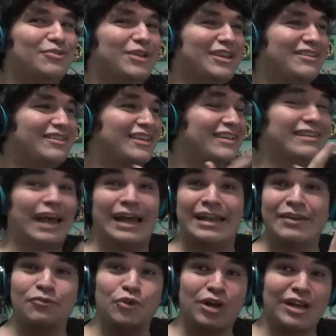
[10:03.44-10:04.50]
26, I
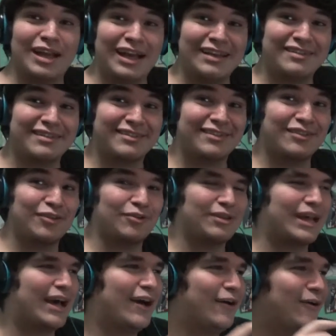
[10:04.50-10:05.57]
didn't realize this until
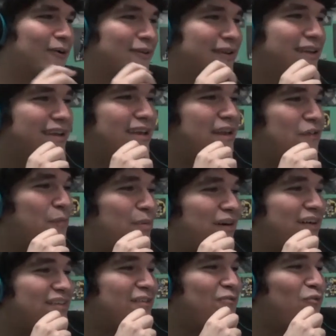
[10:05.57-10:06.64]
now. If you
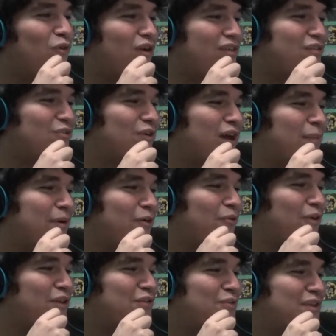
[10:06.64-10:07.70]
pause at one about
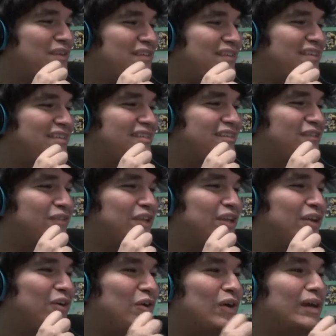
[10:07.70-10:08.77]
126 of this
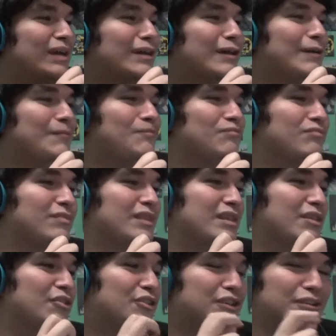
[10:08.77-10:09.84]
video,
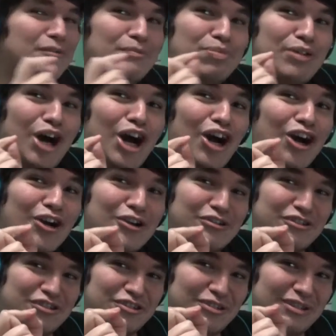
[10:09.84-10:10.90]
you can
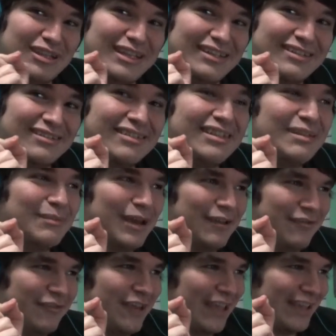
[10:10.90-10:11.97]
partially see my
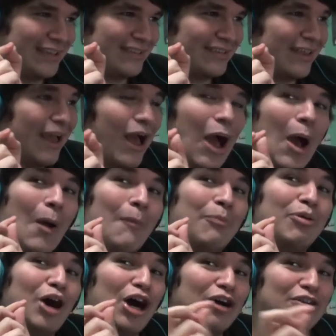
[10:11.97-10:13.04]
face.
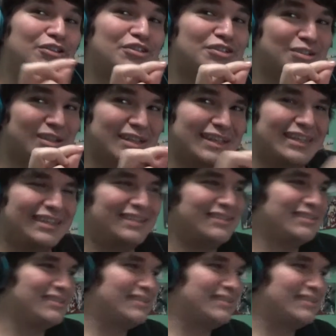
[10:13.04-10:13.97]
Partially.